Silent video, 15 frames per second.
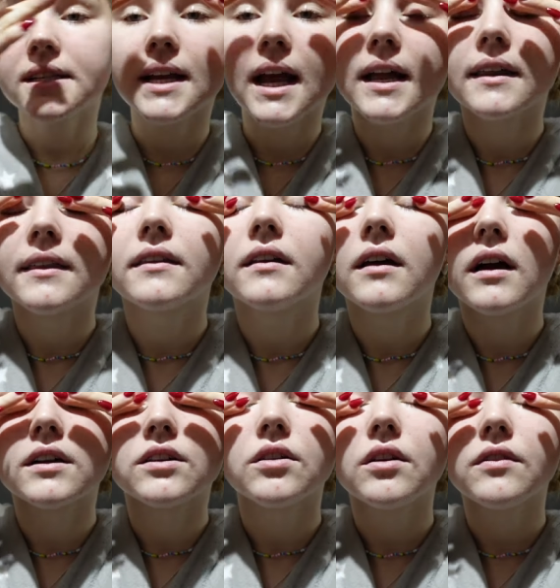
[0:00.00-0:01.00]
to get,
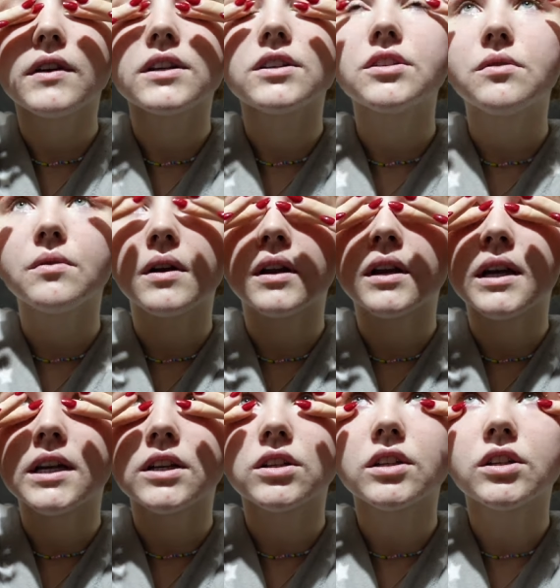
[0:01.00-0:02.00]
I don't know if they do
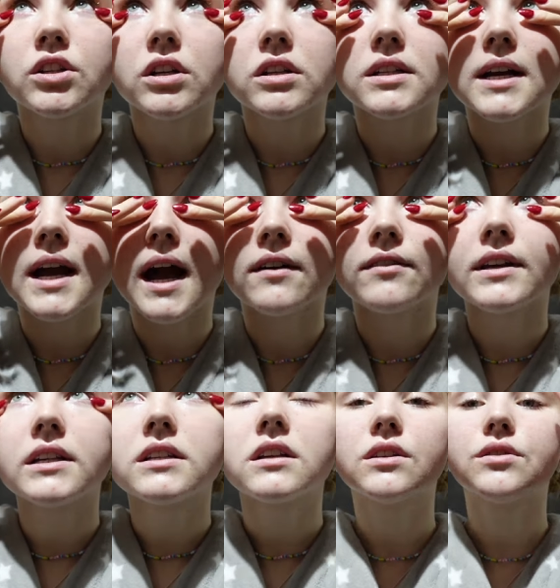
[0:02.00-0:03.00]
literally just a
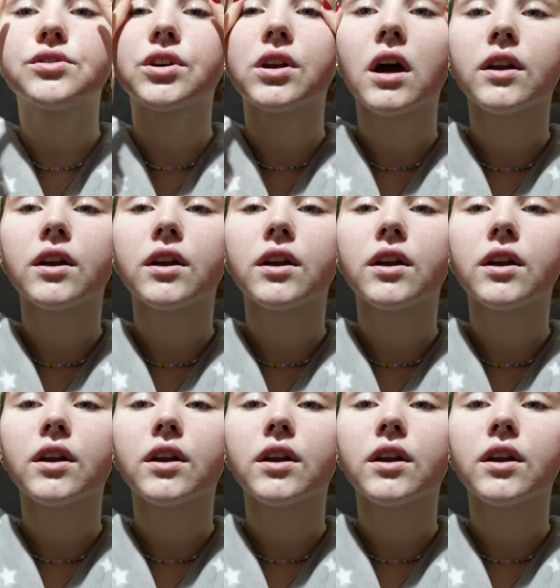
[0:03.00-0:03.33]
caffeine solution.